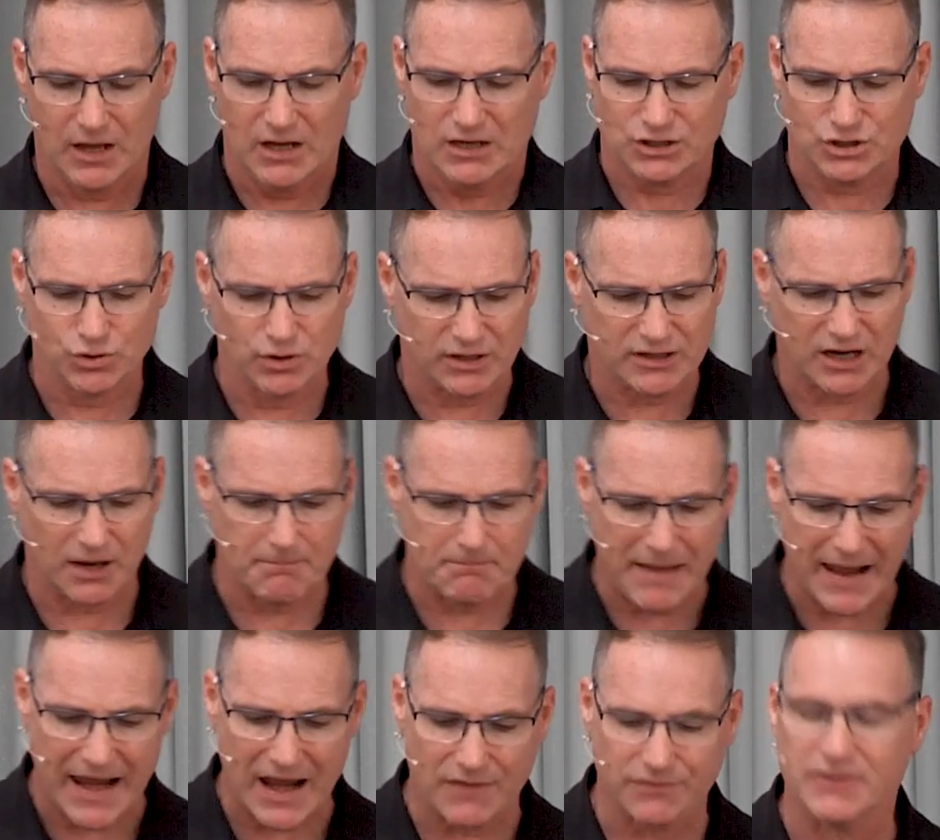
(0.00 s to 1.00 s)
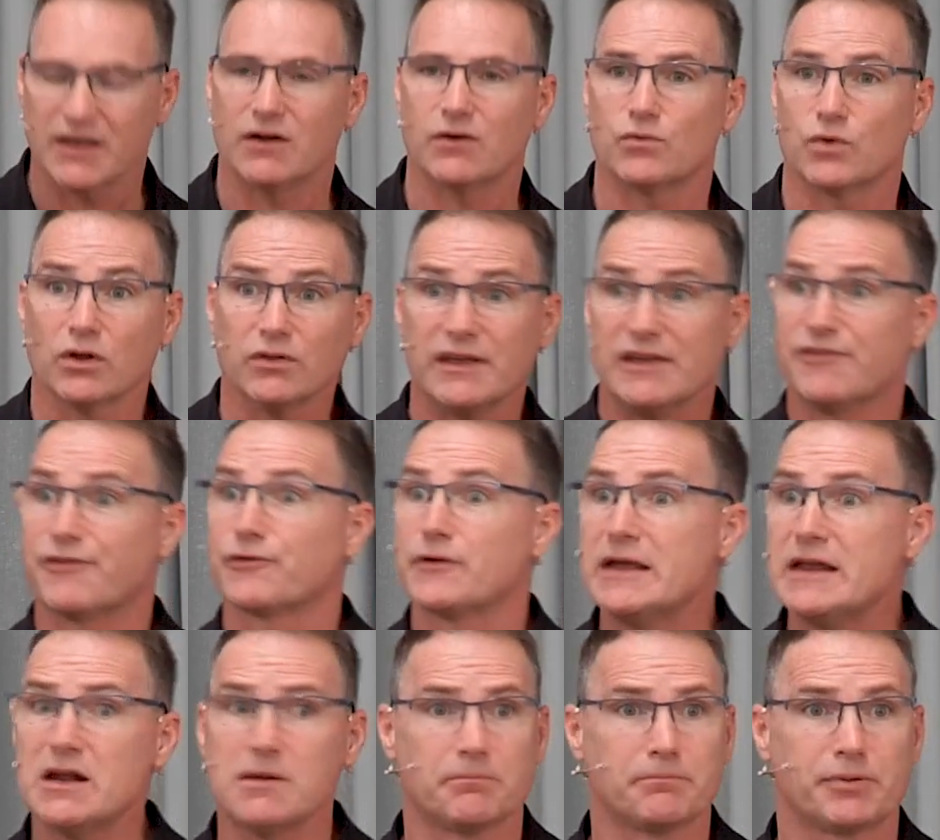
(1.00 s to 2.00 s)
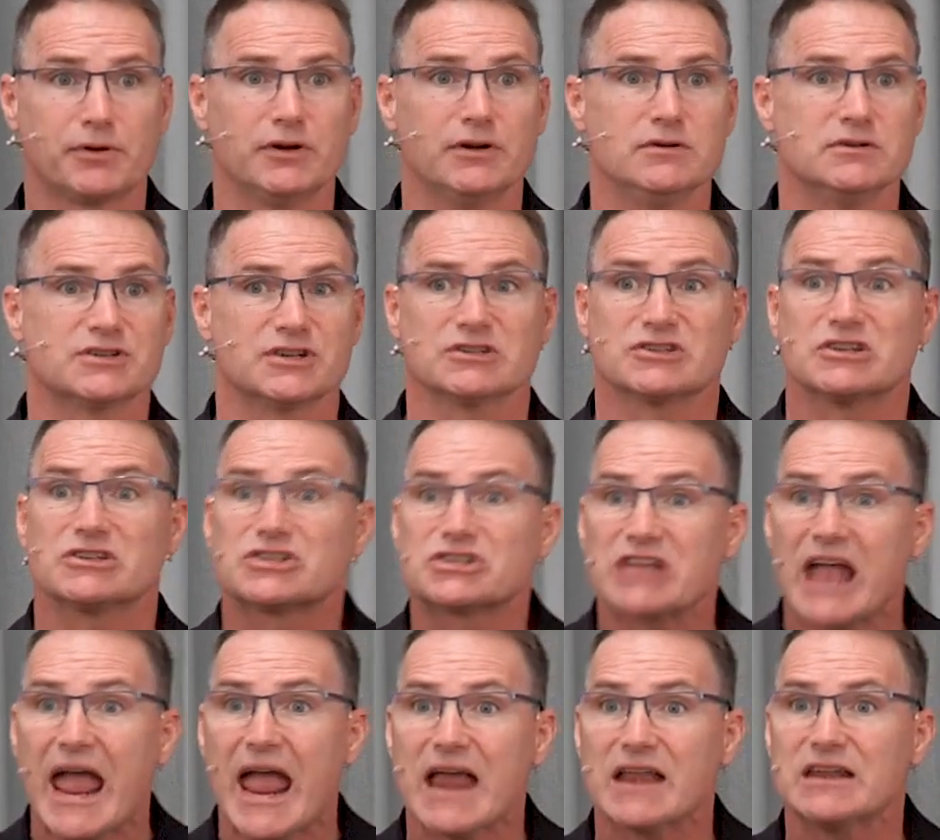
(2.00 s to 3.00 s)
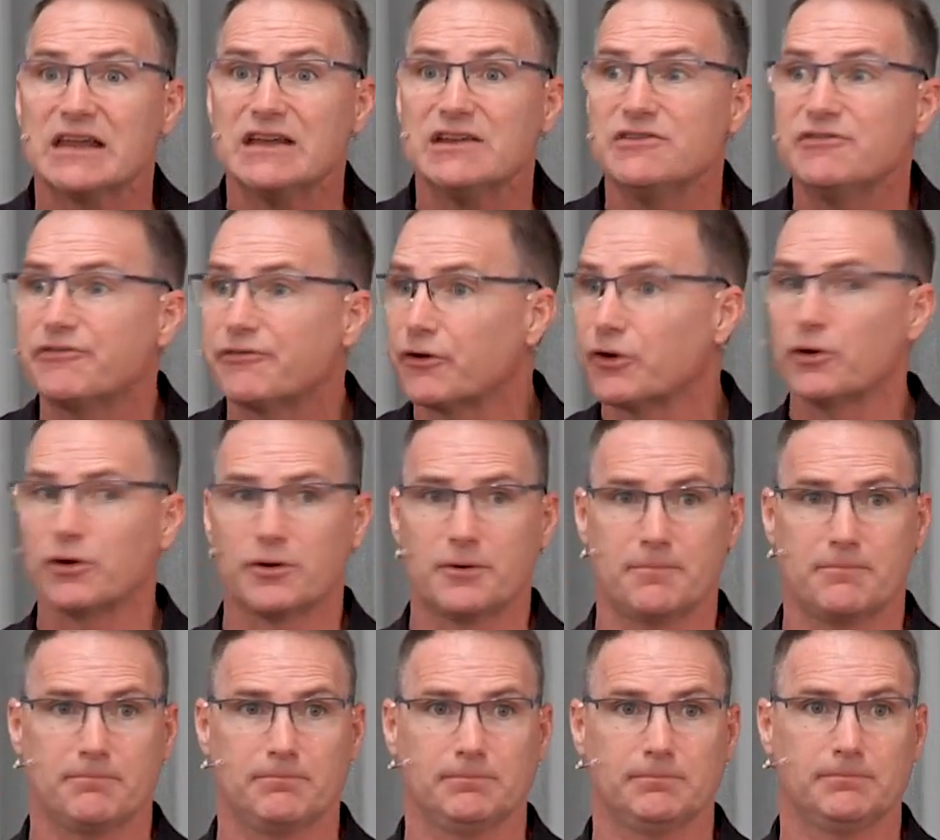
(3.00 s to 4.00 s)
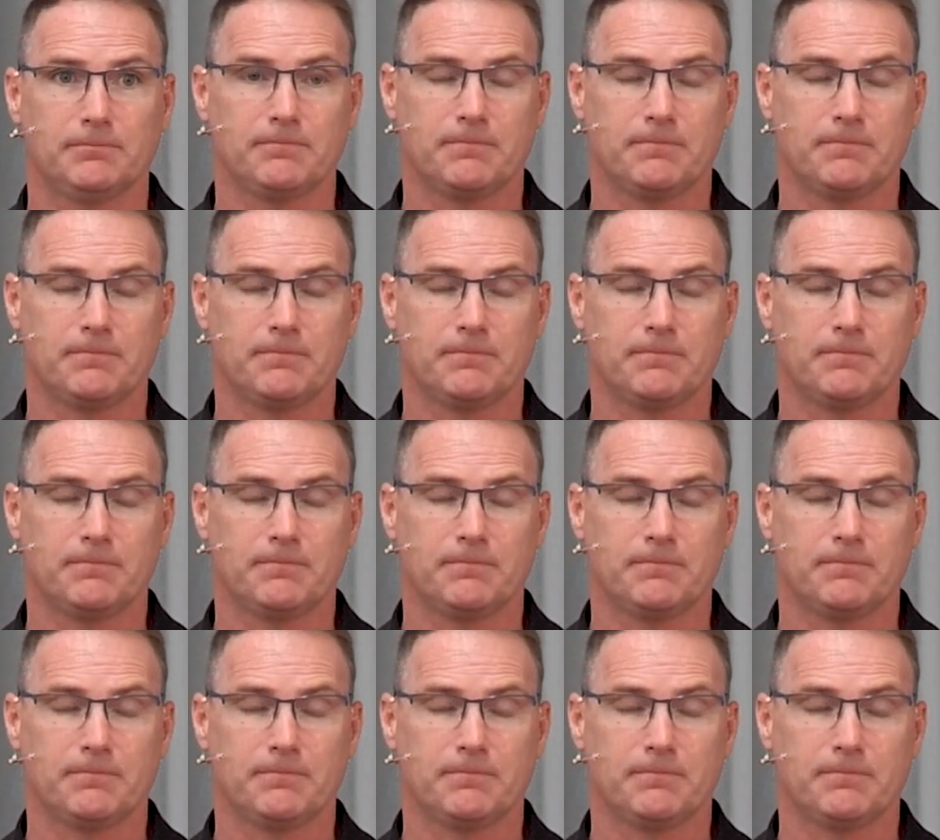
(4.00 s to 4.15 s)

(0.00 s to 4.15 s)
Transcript: to a command that really freedom produces standing firm.